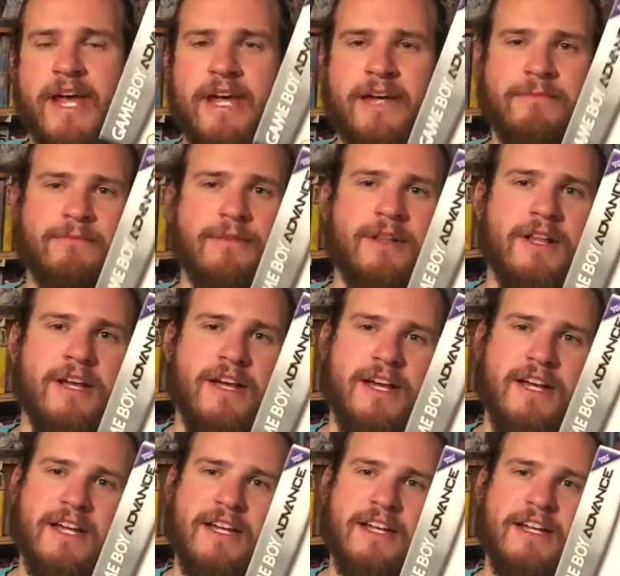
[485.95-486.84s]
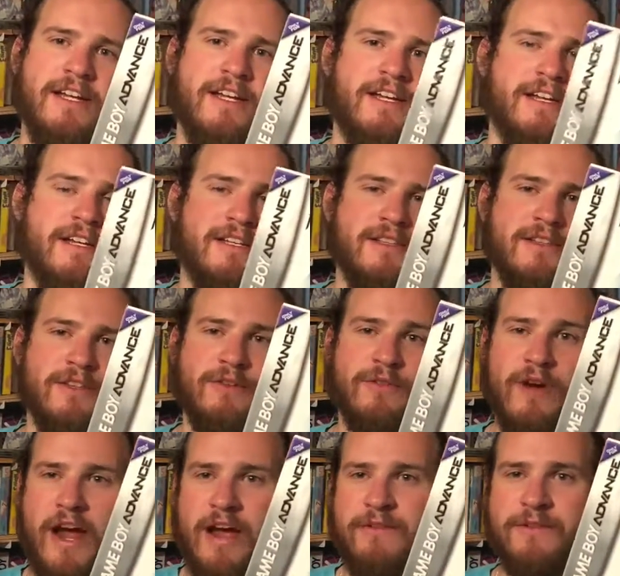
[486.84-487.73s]
gameplay. The
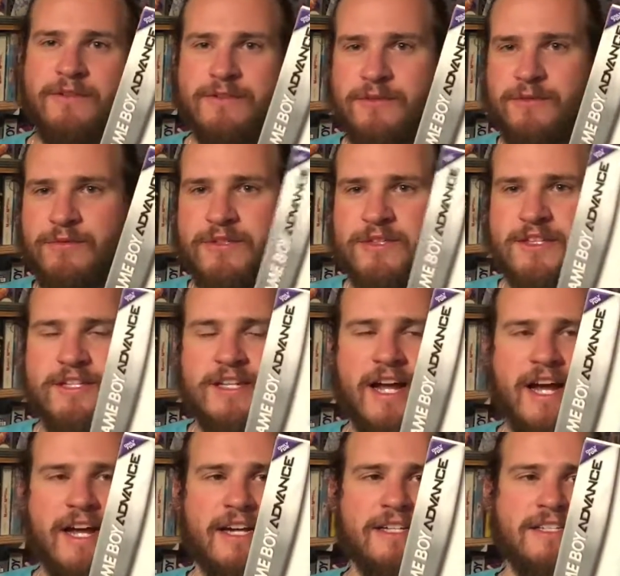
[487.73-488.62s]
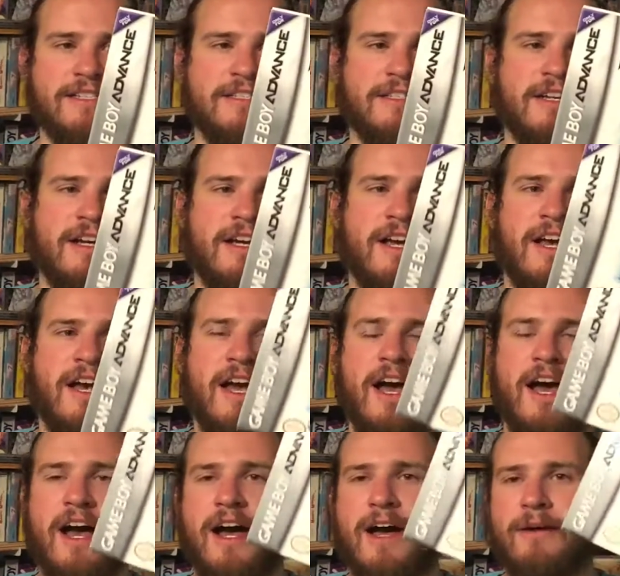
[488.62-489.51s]
graphics are really nice.
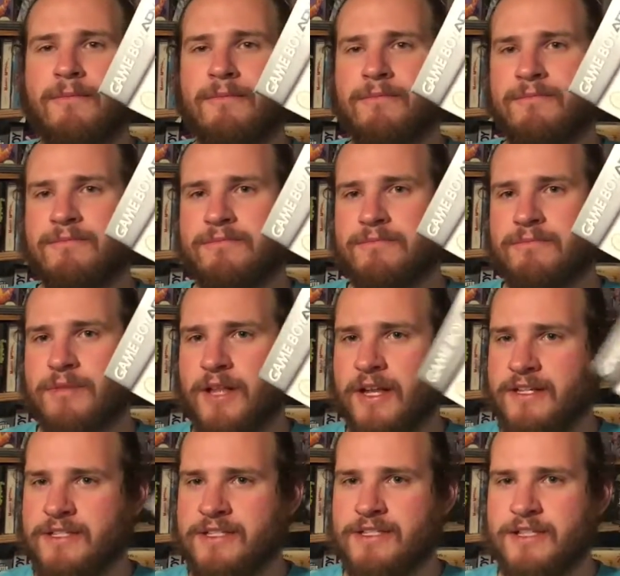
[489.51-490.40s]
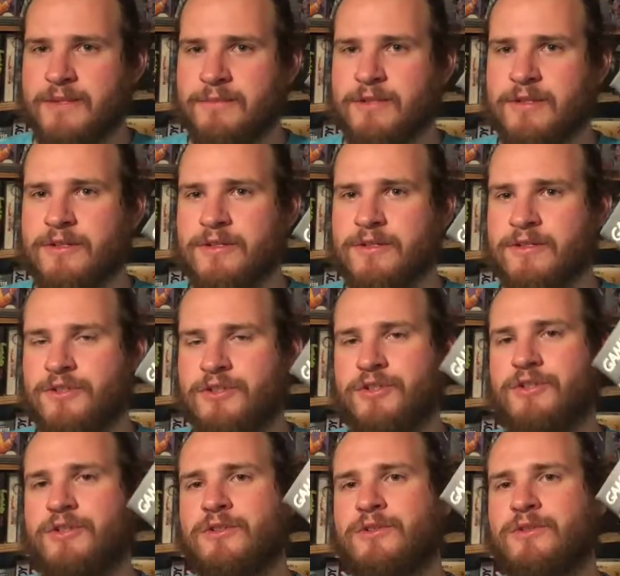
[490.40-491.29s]
Plays similar
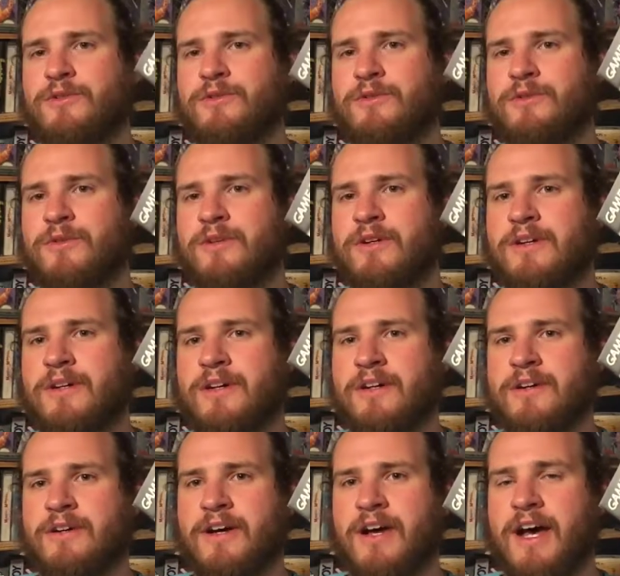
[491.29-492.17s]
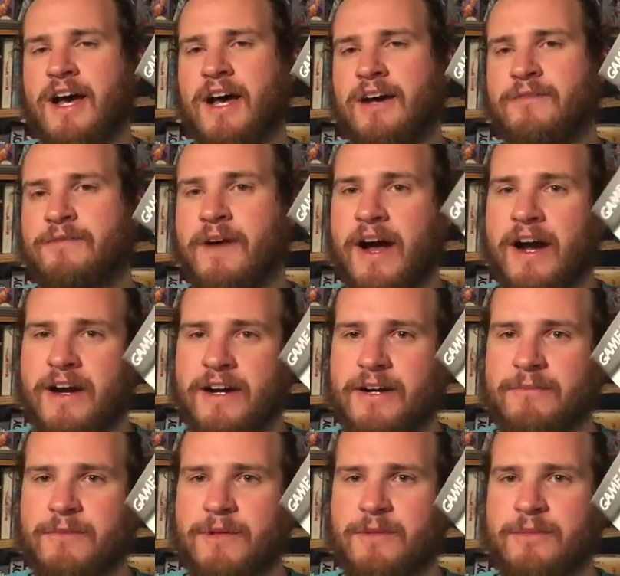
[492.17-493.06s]
to Fire
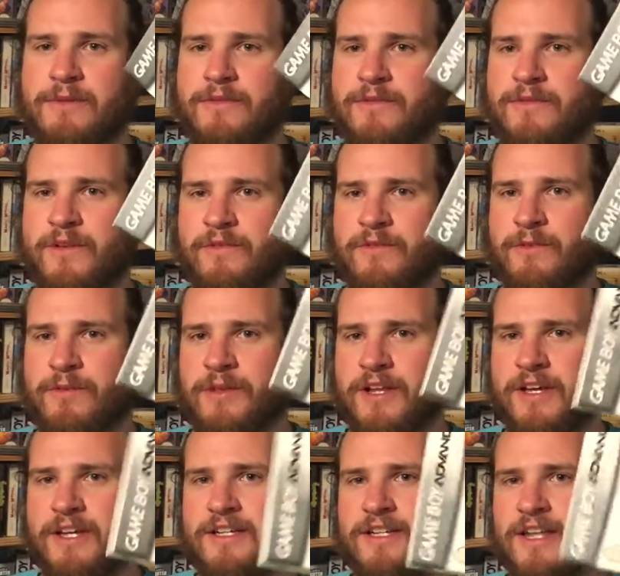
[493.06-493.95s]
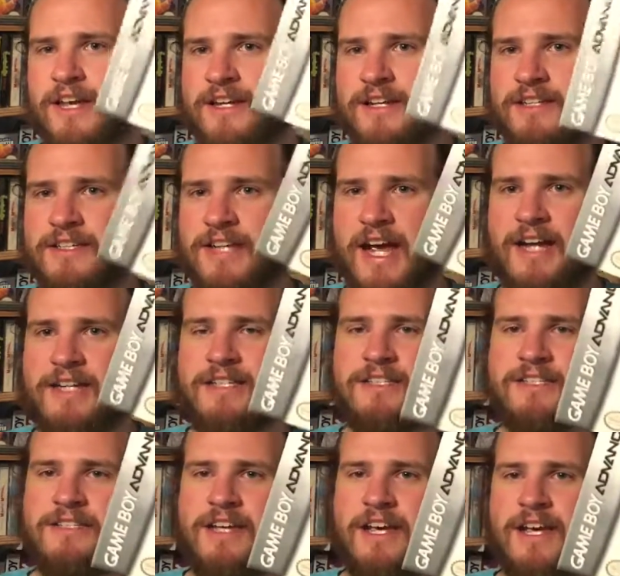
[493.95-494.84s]
Emblem if you've never played like a
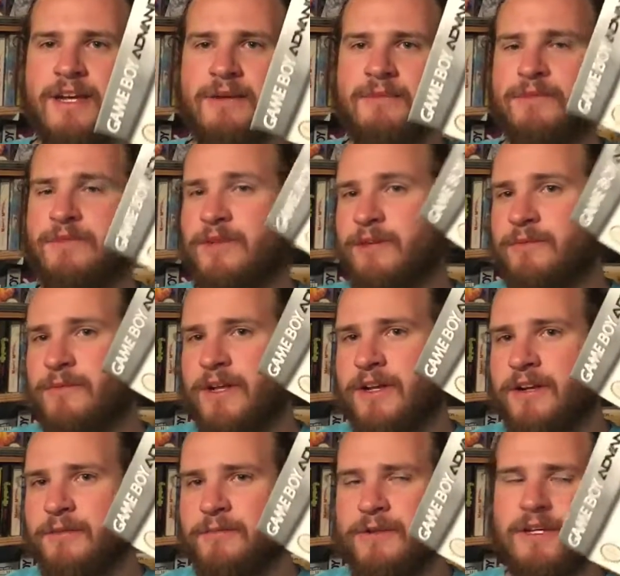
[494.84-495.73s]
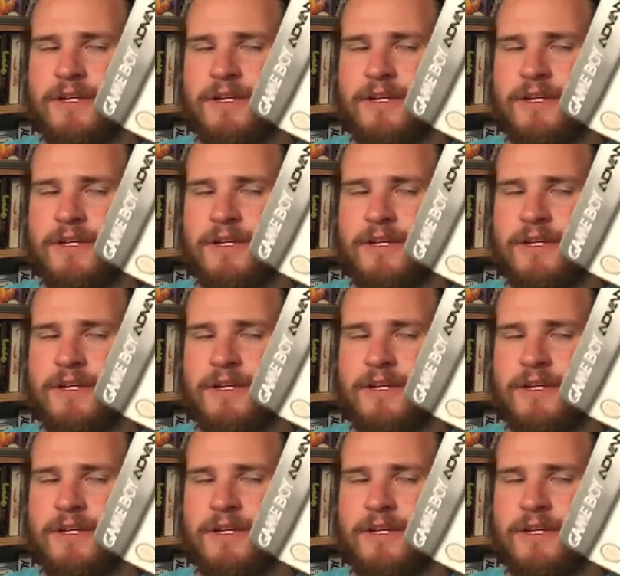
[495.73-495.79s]
tactics game, if you didn't play it on